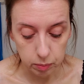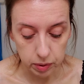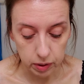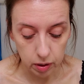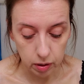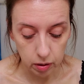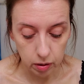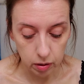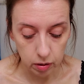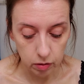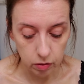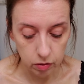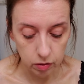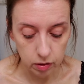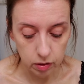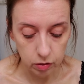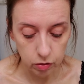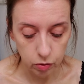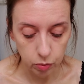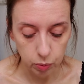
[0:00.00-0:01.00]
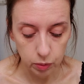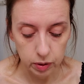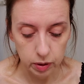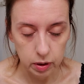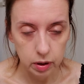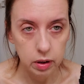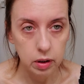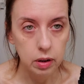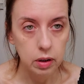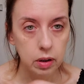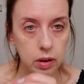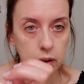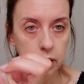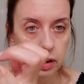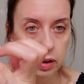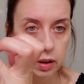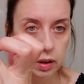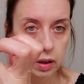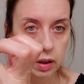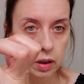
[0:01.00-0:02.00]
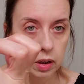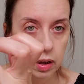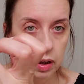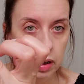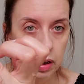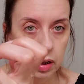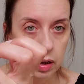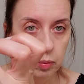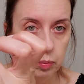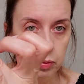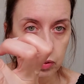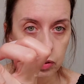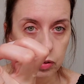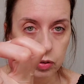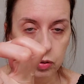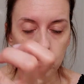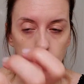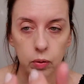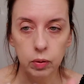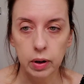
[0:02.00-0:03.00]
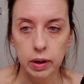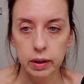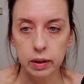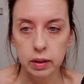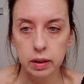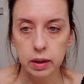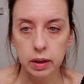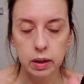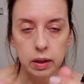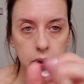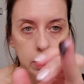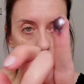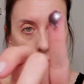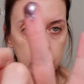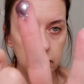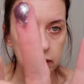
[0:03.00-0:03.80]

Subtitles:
because this one, I'm going to go like that.